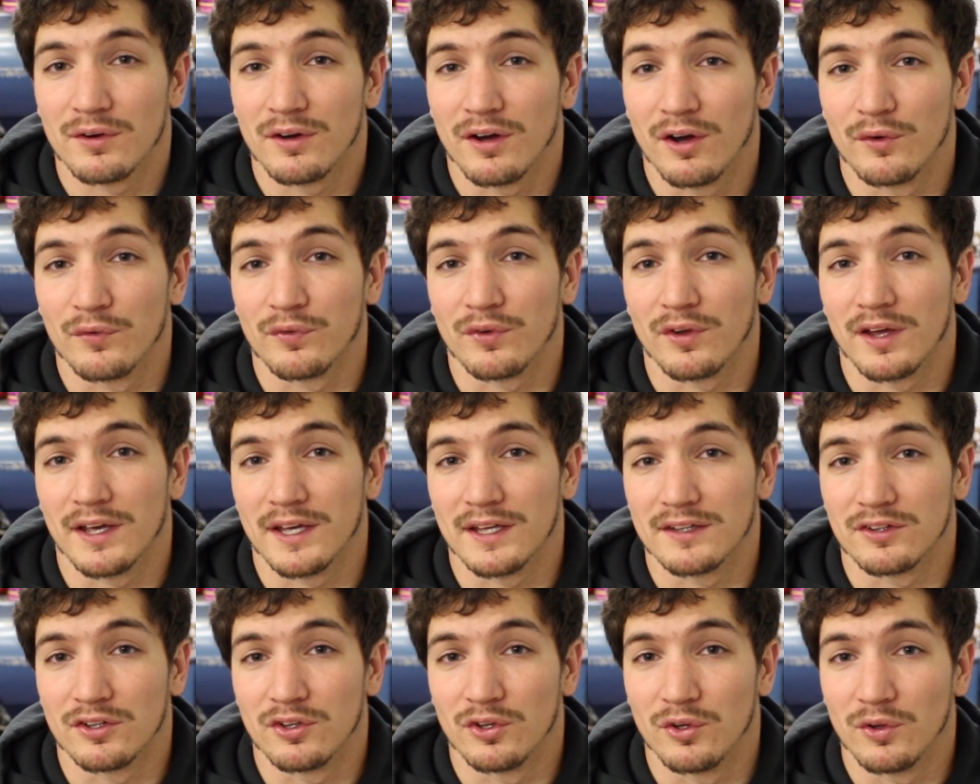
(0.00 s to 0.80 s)
Hopefully I
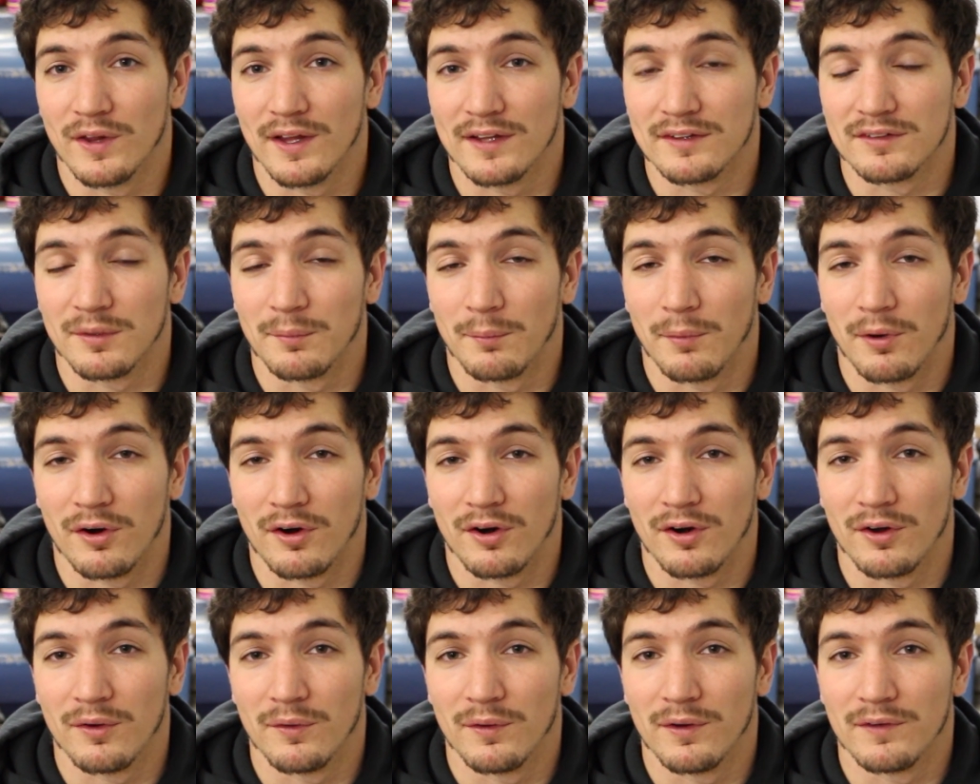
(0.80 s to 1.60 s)
get to do that
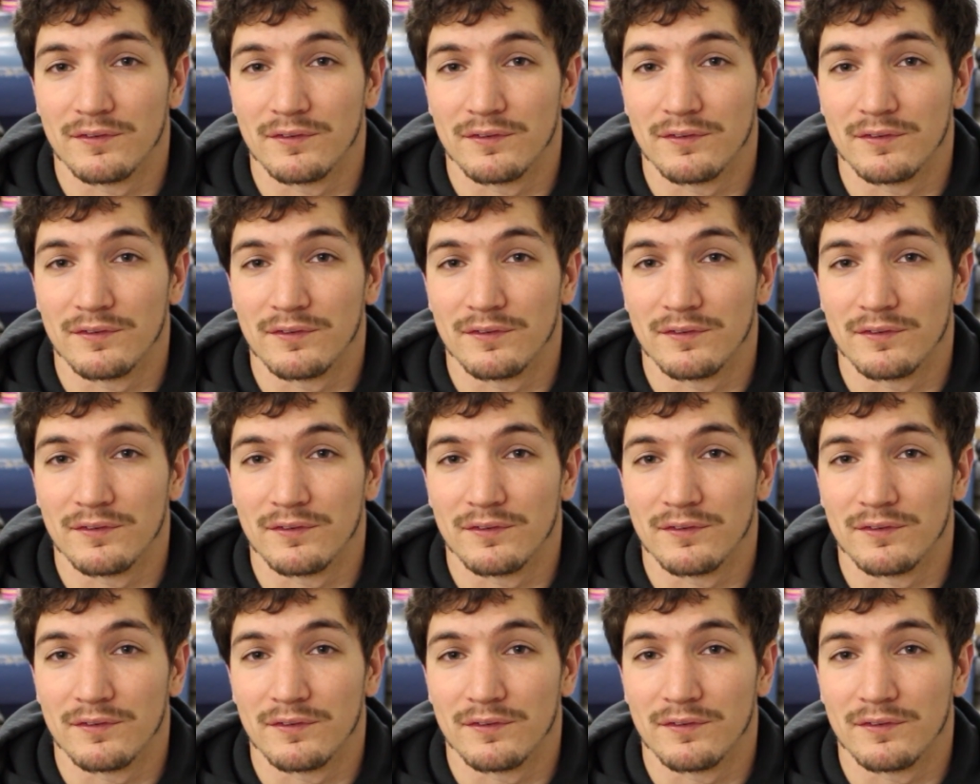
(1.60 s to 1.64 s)
tomorrow.